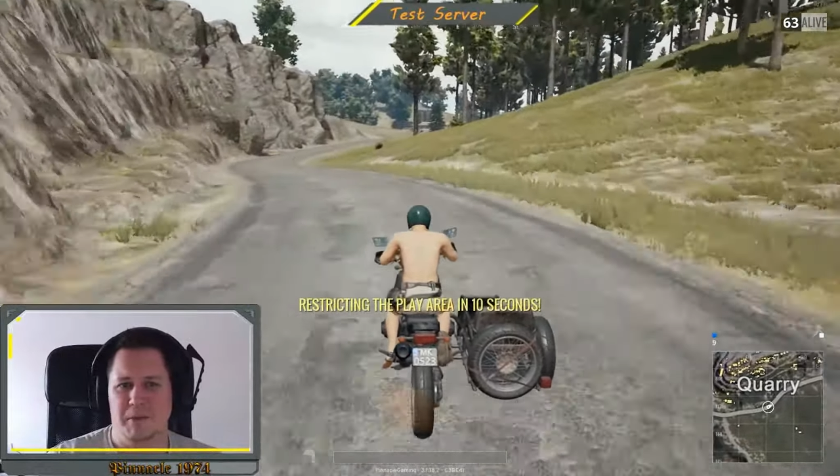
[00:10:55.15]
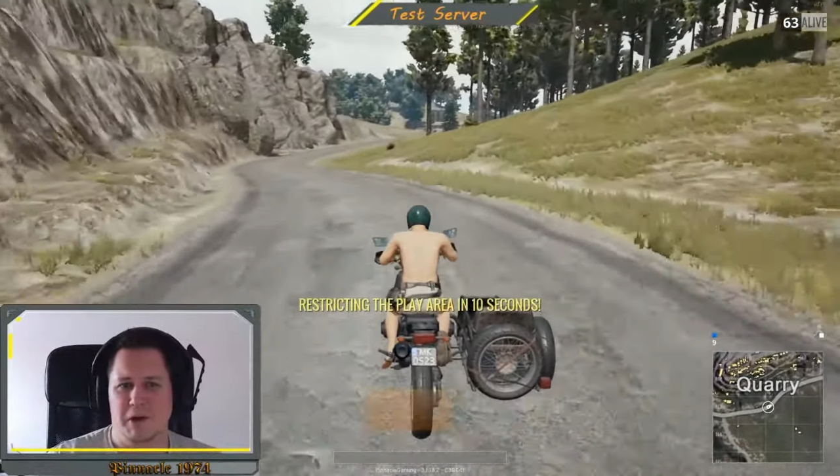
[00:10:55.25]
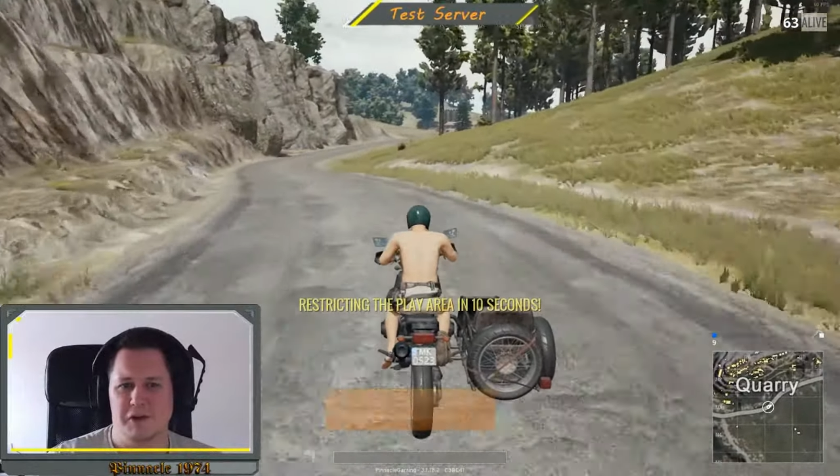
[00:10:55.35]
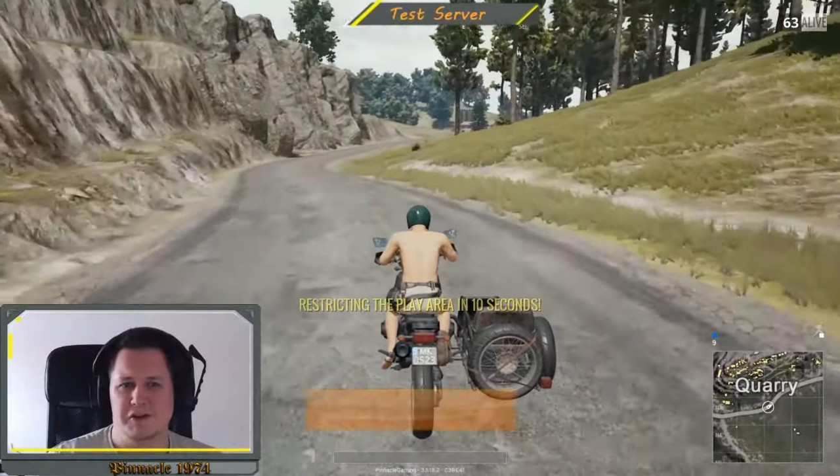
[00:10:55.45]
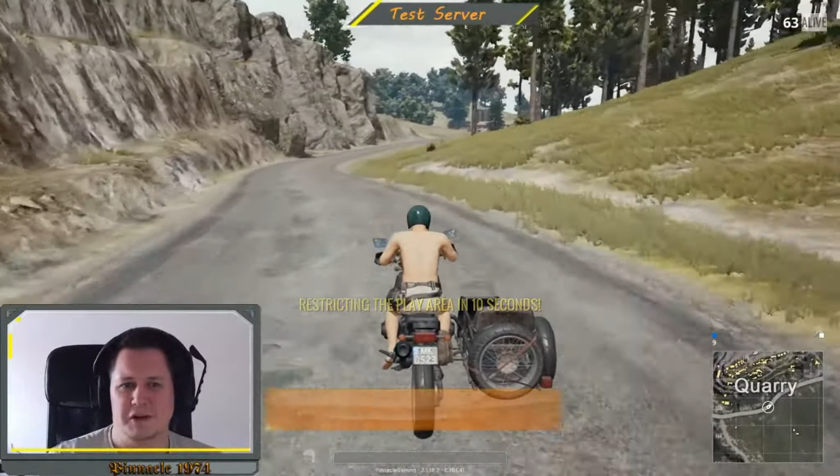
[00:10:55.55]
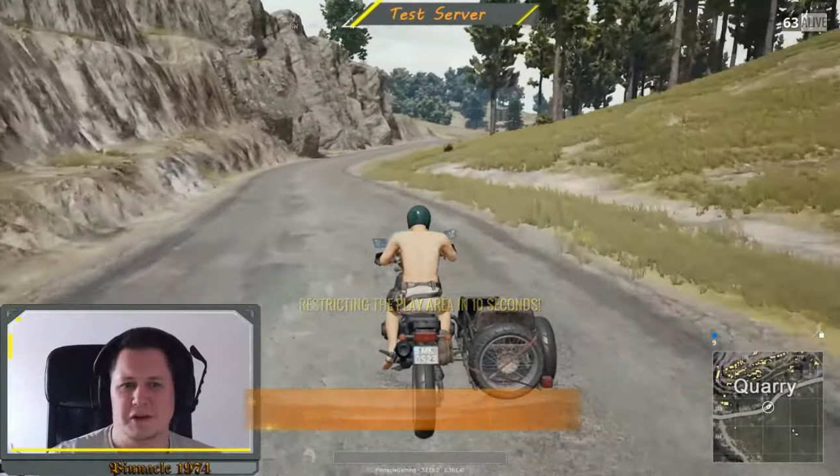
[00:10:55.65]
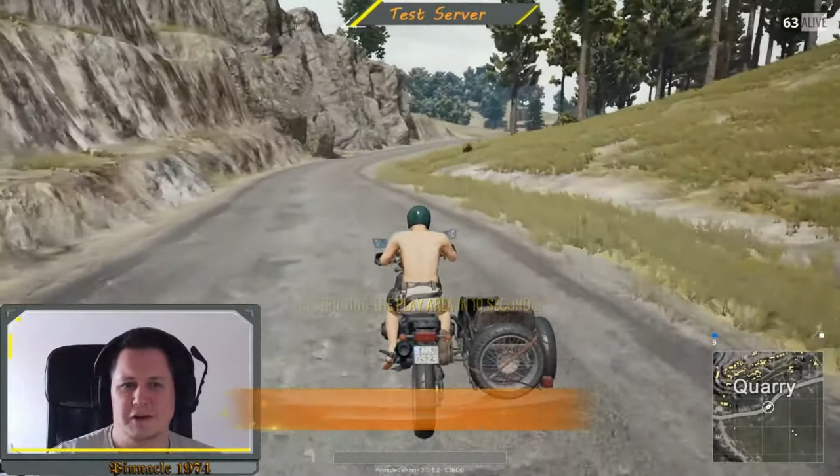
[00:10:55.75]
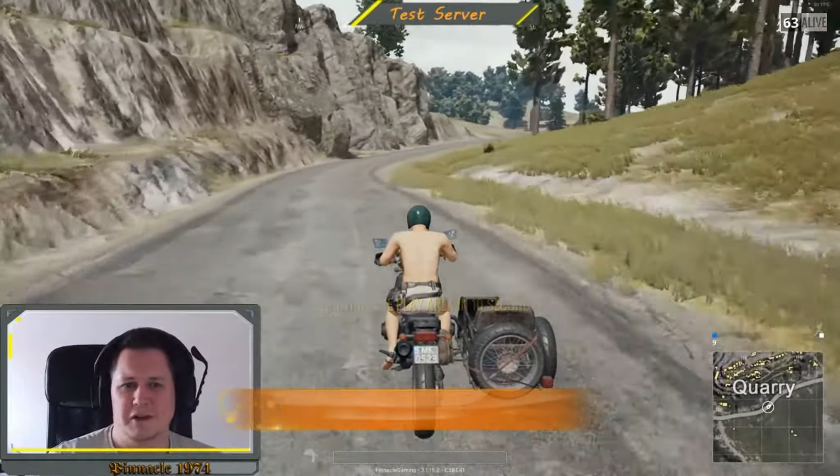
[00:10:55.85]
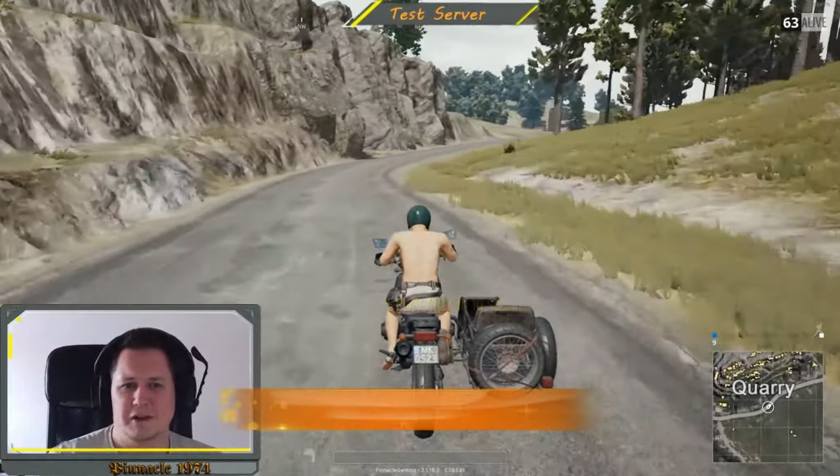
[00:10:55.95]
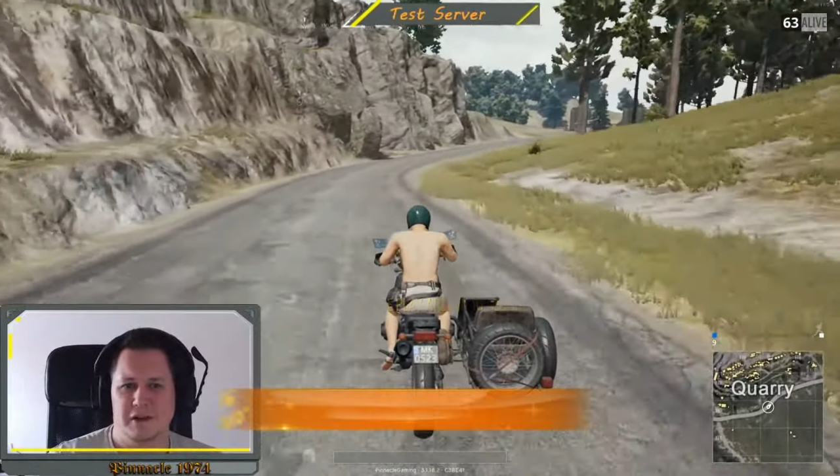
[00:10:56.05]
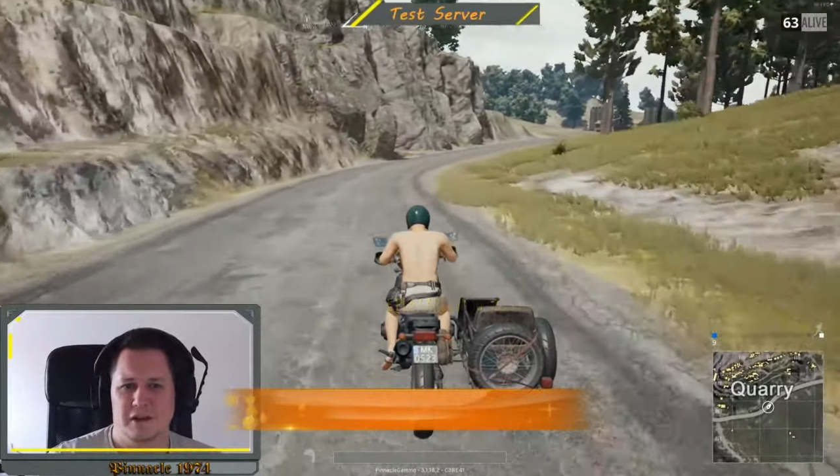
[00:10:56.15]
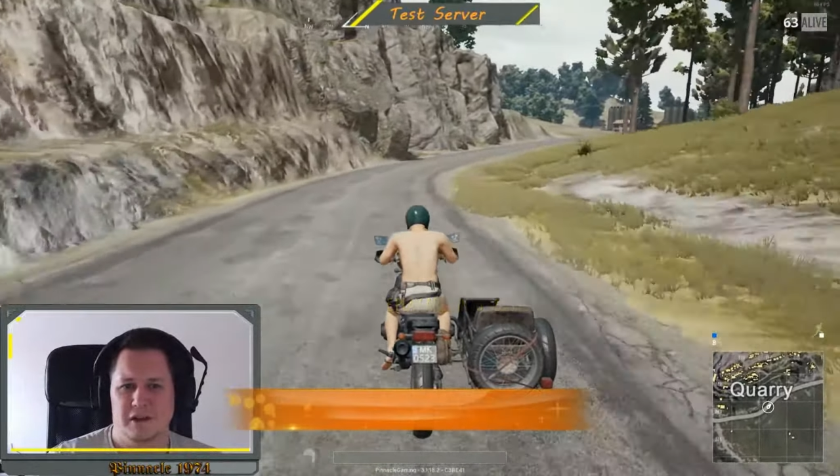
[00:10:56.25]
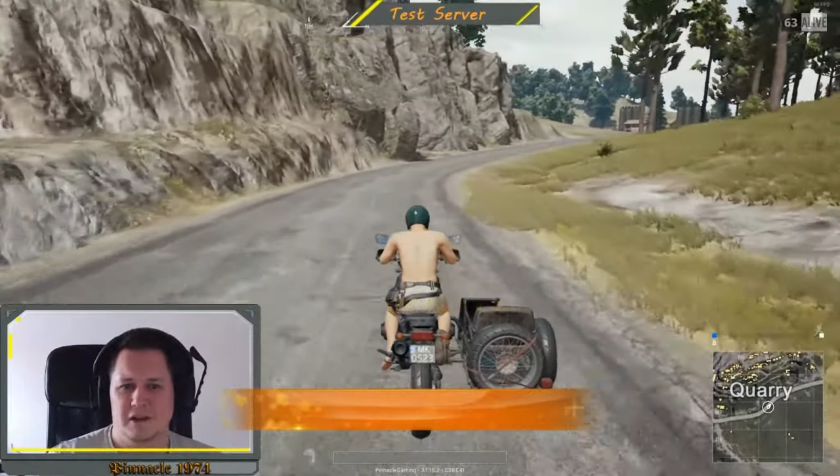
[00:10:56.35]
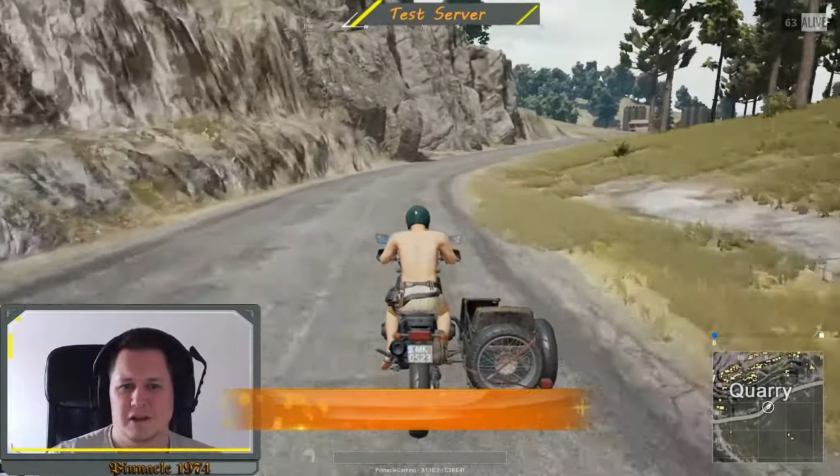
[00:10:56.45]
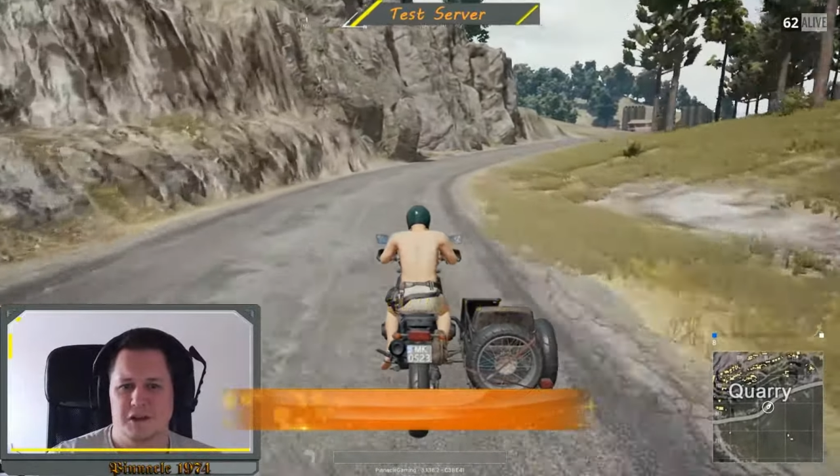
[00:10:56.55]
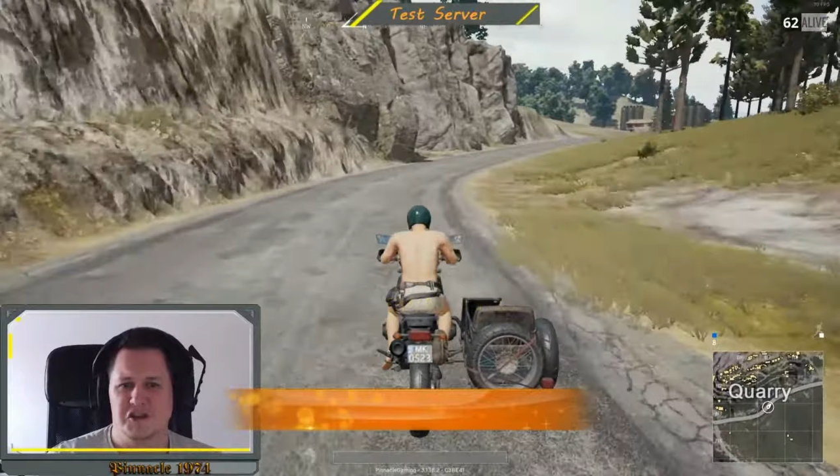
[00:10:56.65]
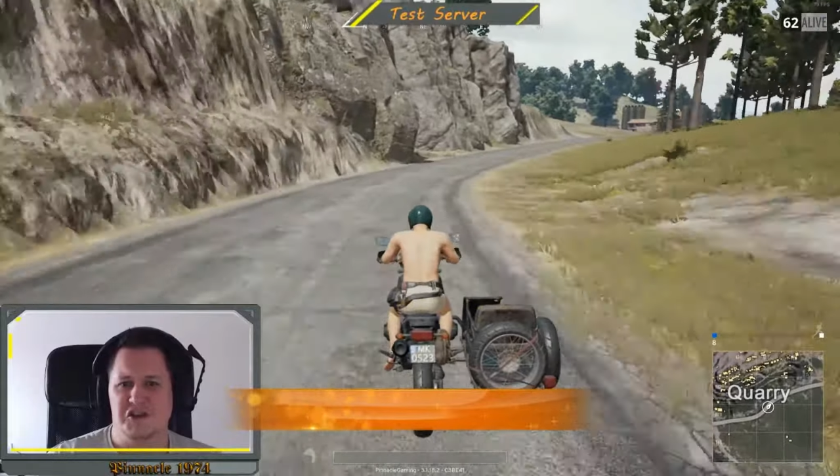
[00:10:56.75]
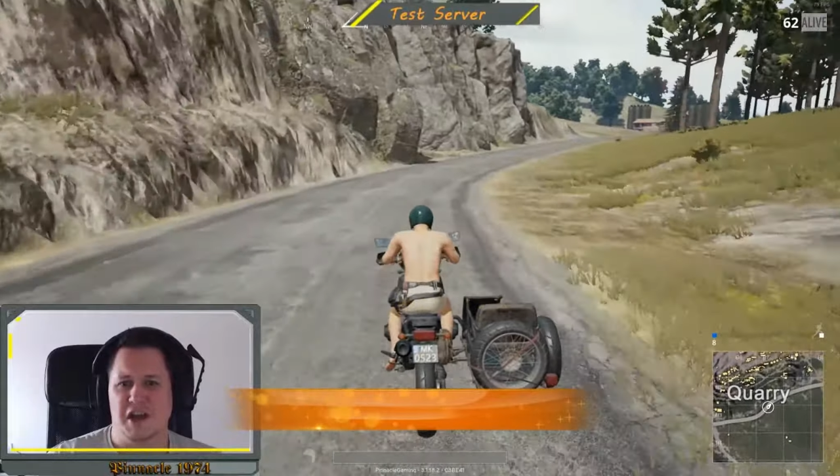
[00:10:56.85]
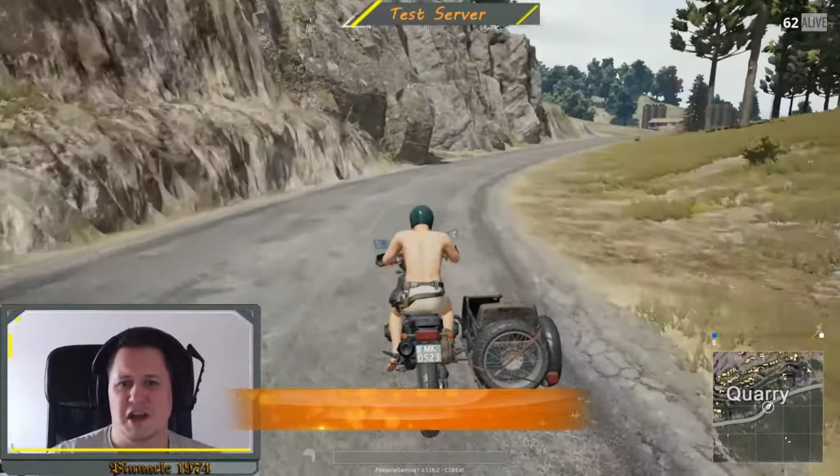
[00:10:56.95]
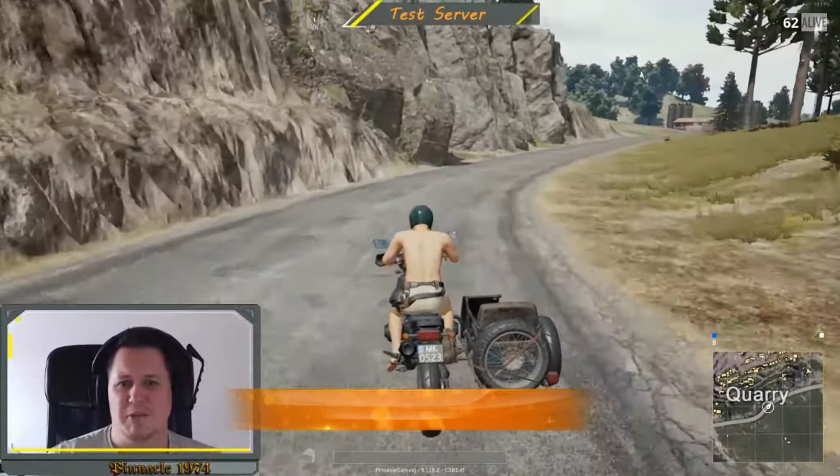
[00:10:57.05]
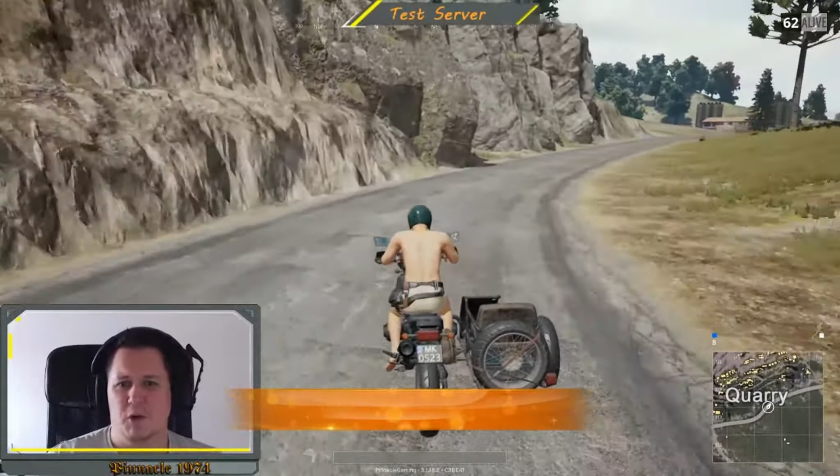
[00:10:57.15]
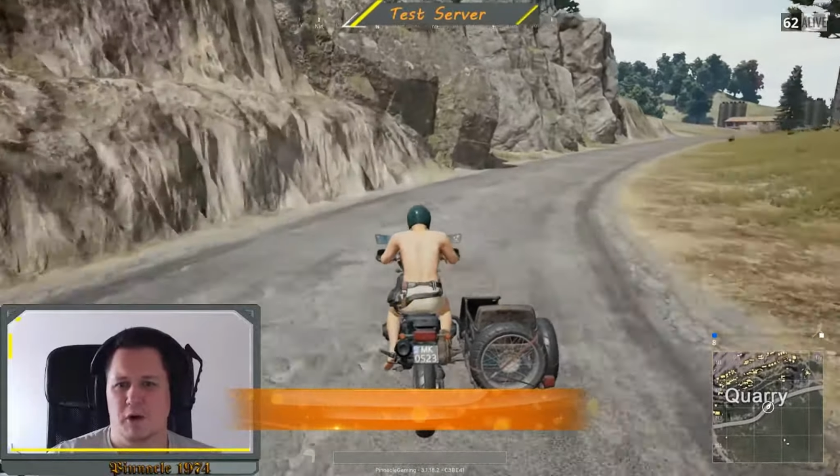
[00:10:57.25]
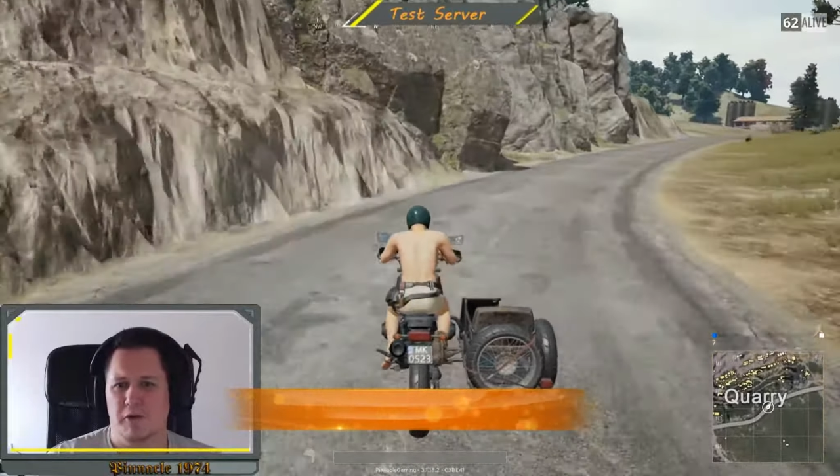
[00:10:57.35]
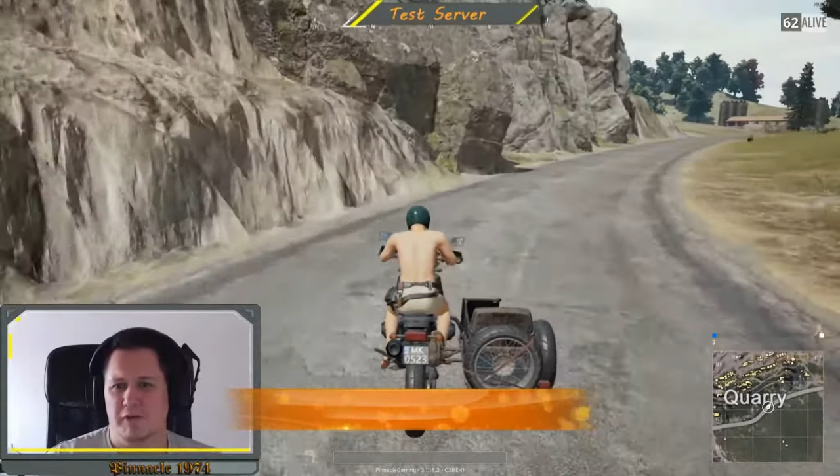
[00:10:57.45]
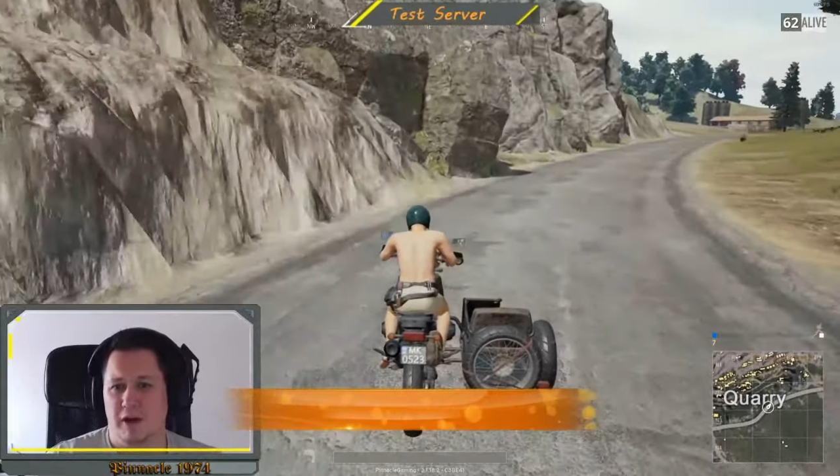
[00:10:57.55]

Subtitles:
most stable of.